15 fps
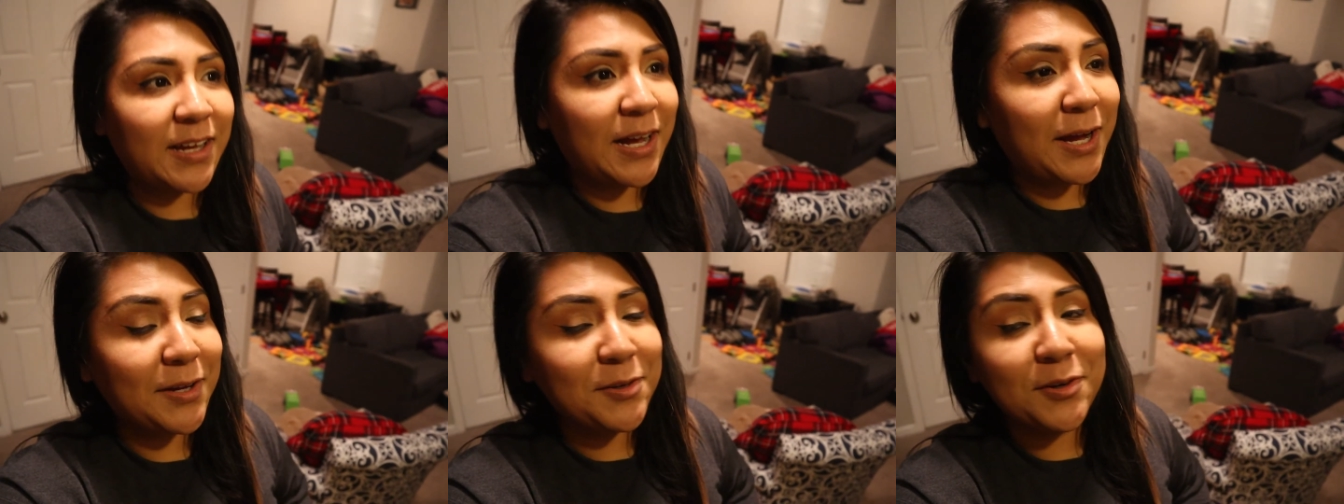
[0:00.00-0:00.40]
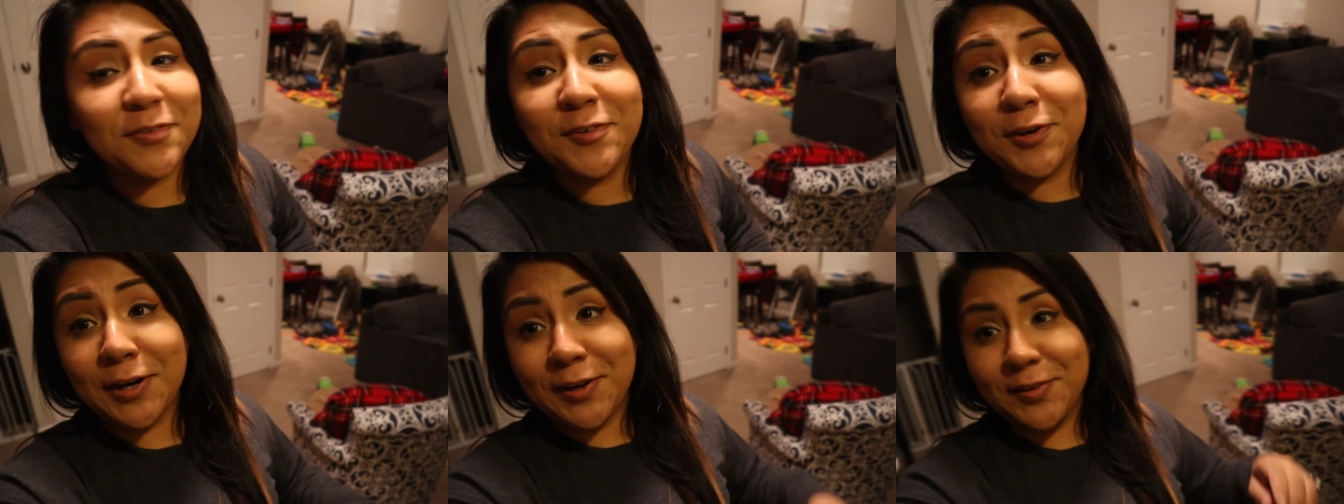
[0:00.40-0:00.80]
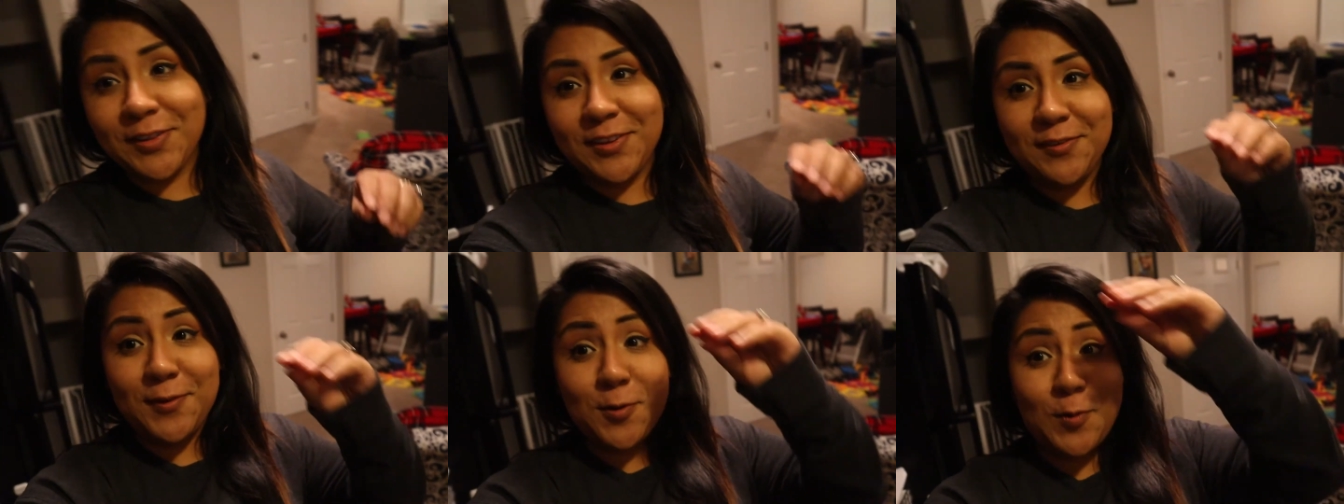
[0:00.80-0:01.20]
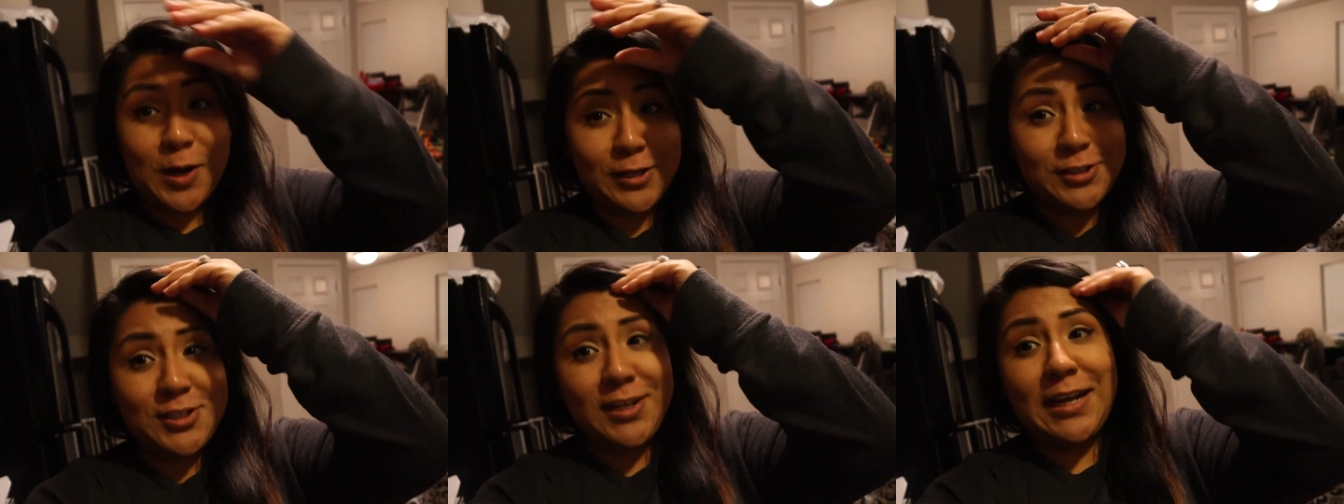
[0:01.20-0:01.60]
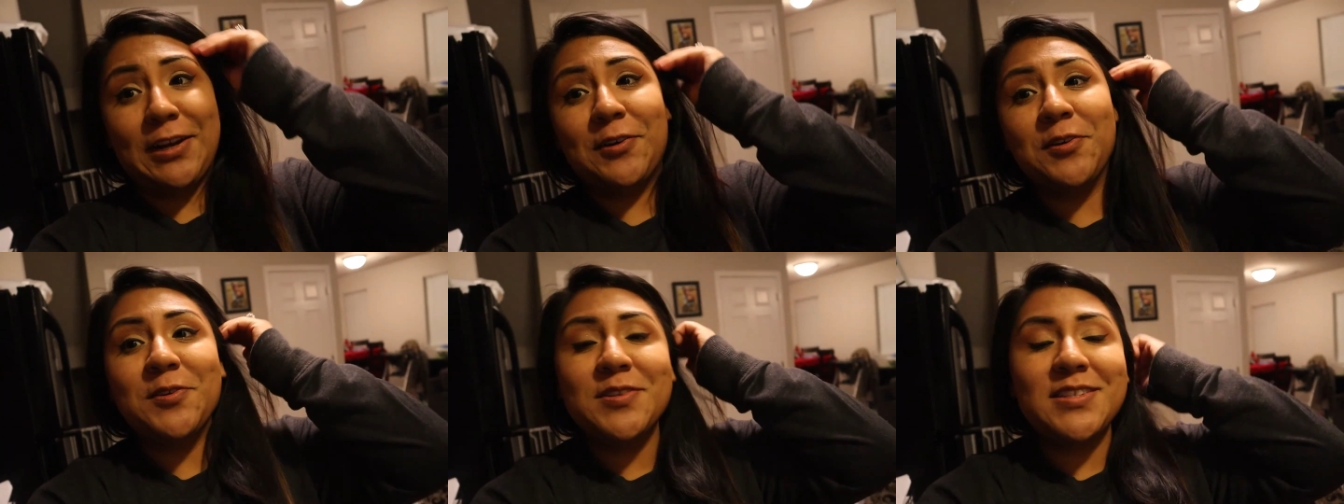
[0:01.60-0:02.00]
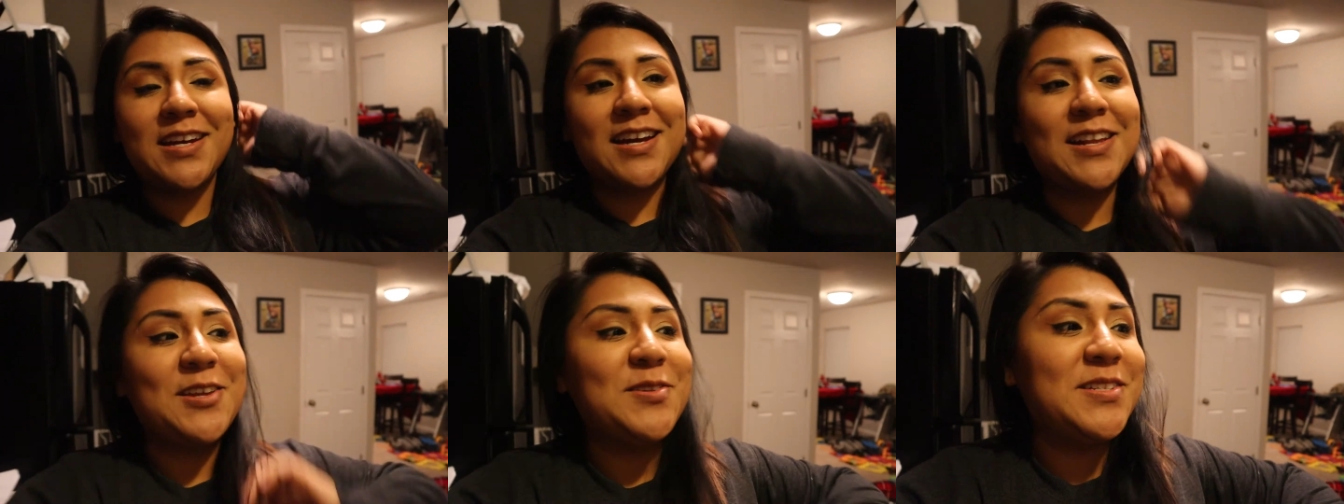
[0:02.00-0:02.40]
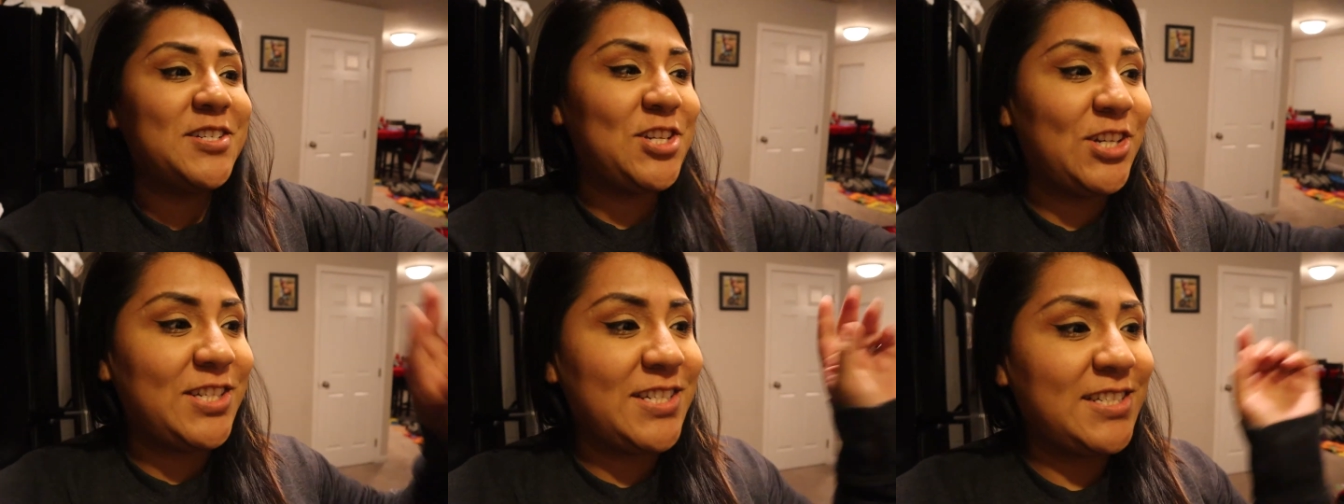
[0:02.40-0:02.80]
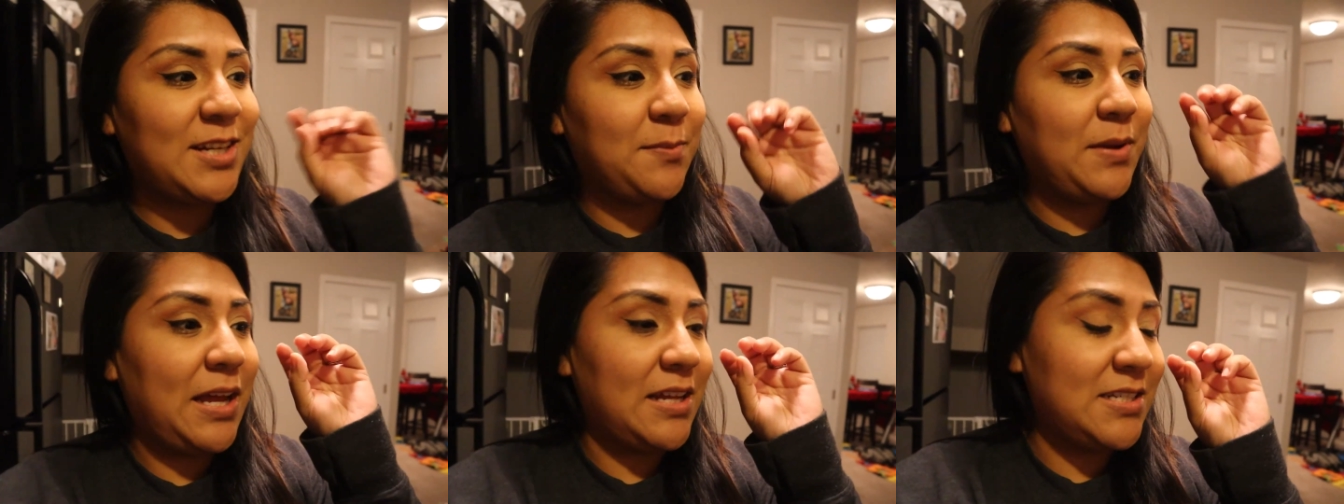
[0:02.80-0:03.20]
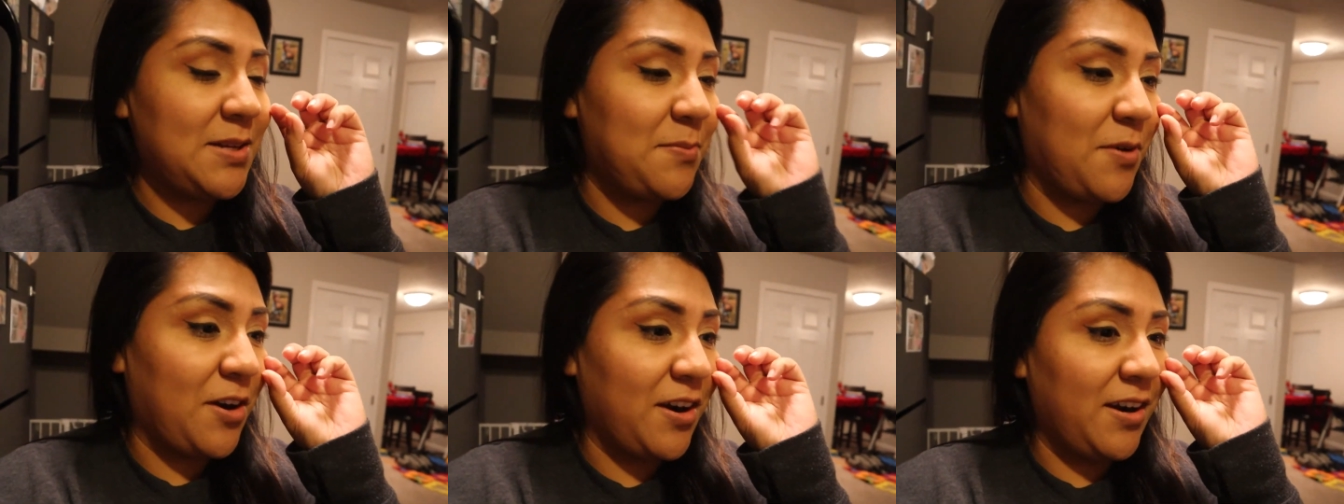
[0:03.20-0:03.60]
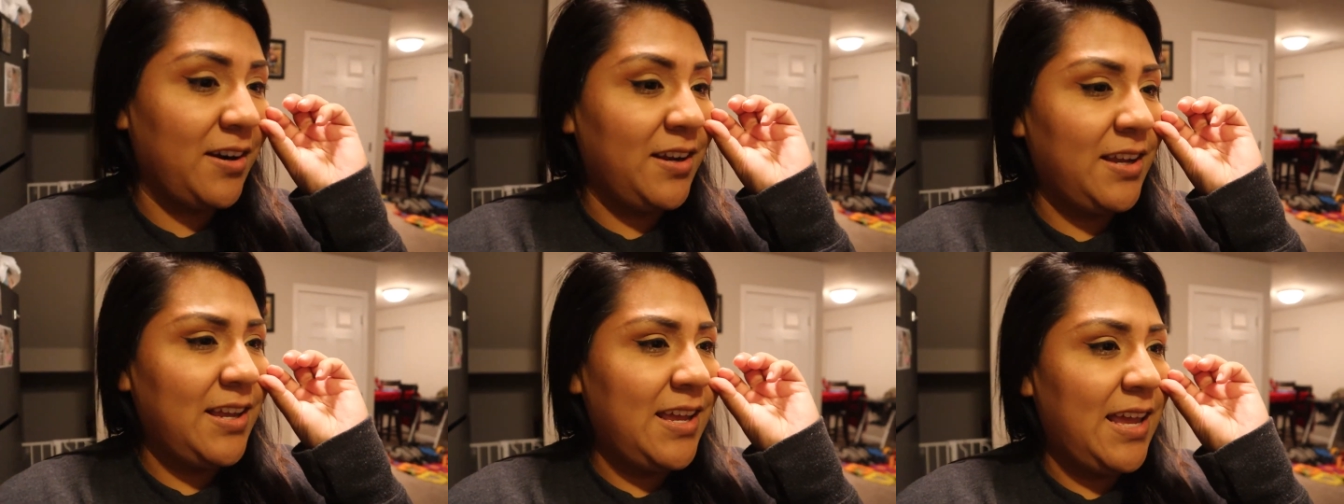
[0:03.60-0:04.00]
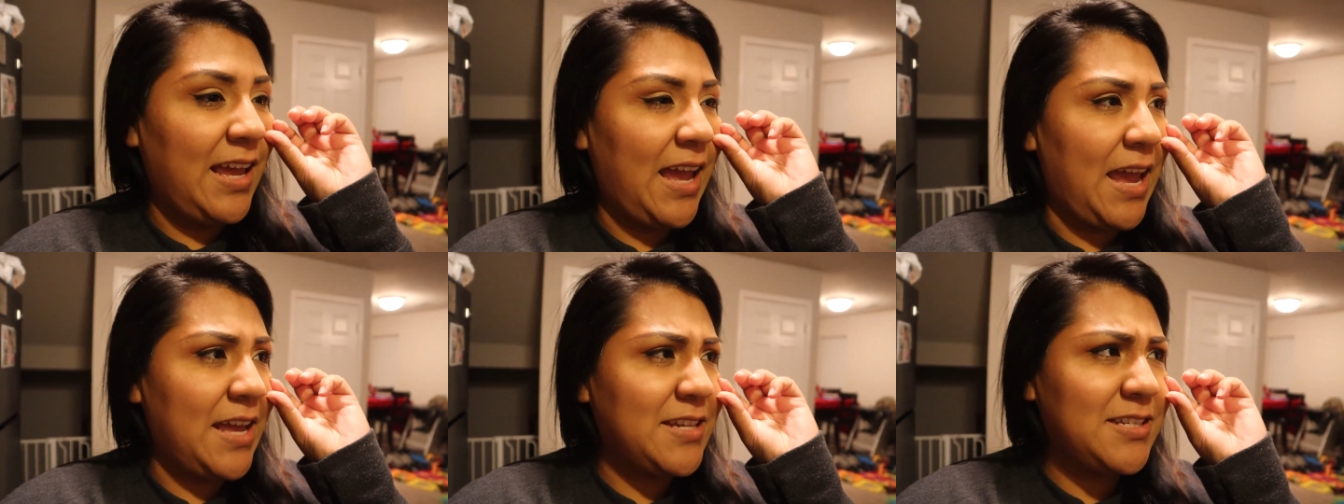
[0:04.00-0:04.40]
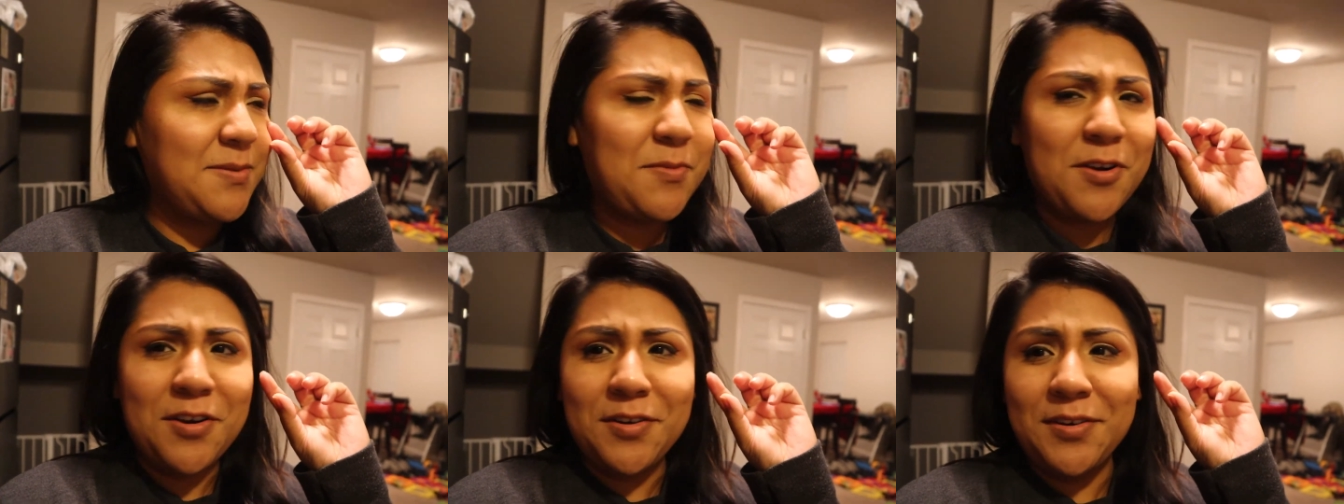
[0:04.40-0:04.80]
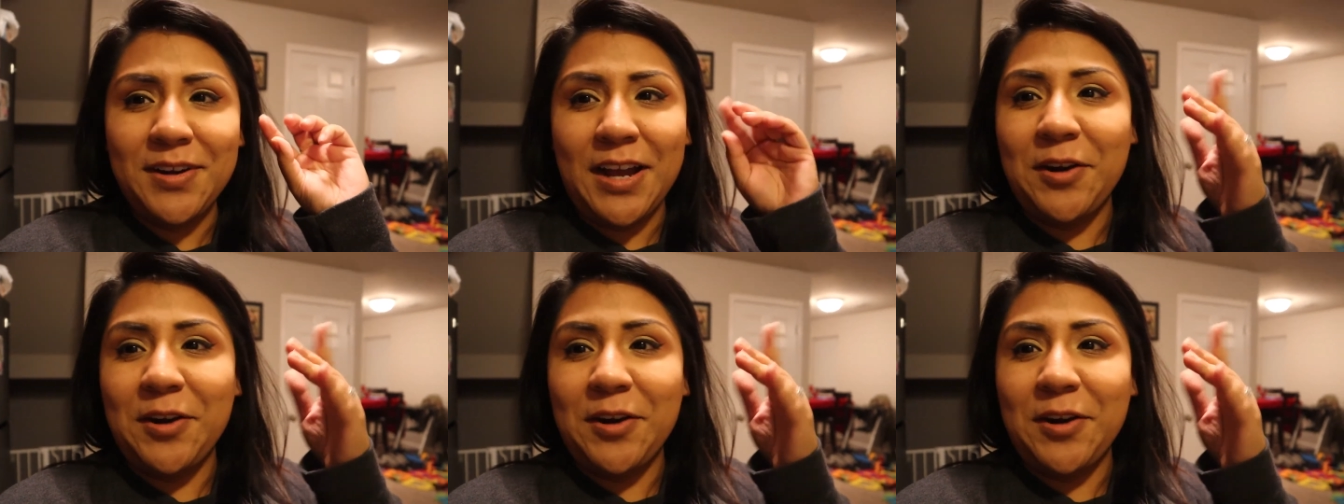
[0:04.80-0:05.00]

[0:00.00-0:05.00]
uh, if you're out, if you're watching, I know you said you suggested some SMR, ASMR?